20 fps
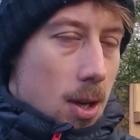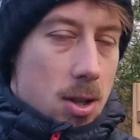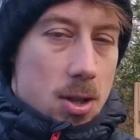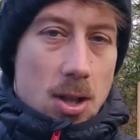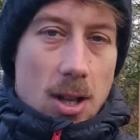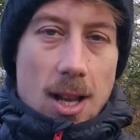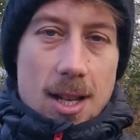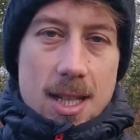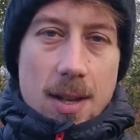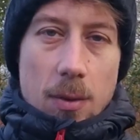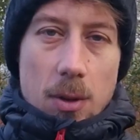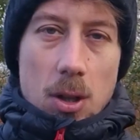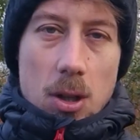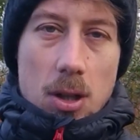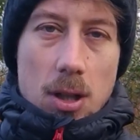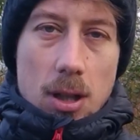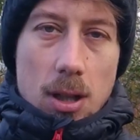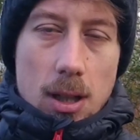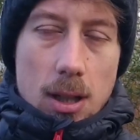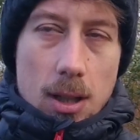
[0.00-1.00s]
So let's have a
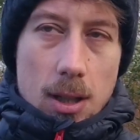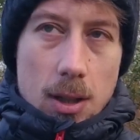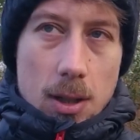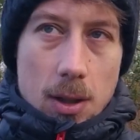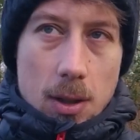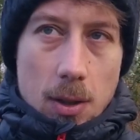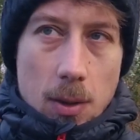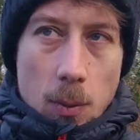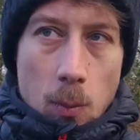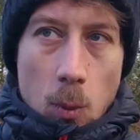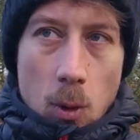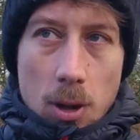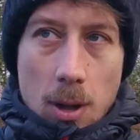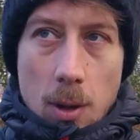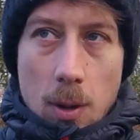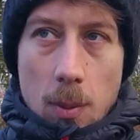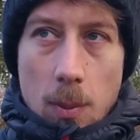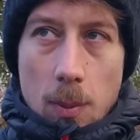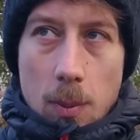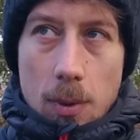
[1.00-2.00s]
look at what
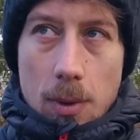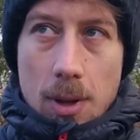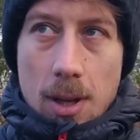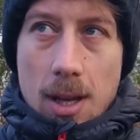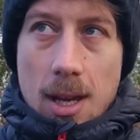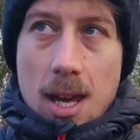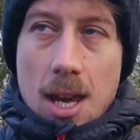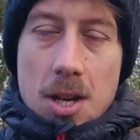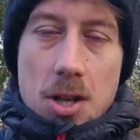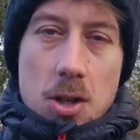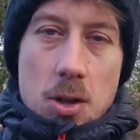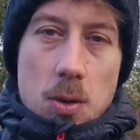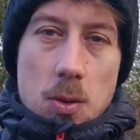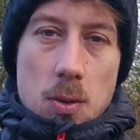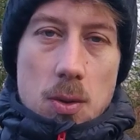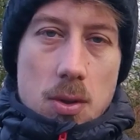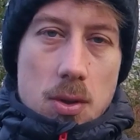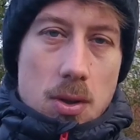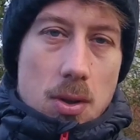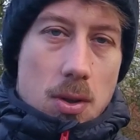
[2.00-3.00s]
the, the
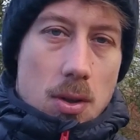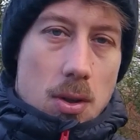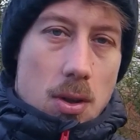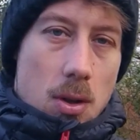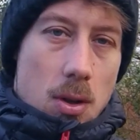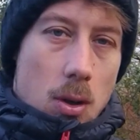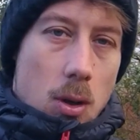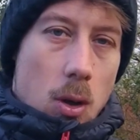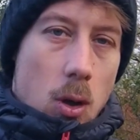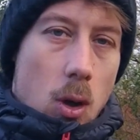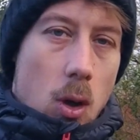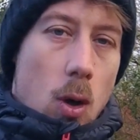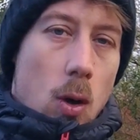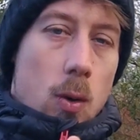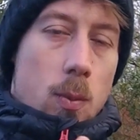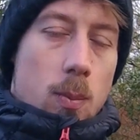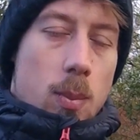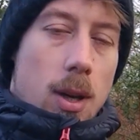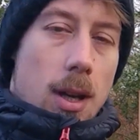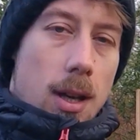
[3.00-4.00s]
issues
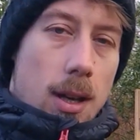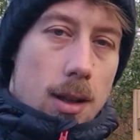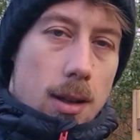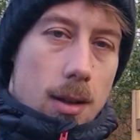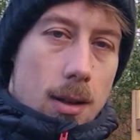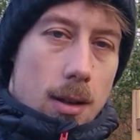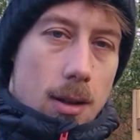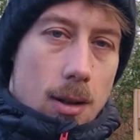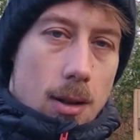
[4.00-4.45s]
could be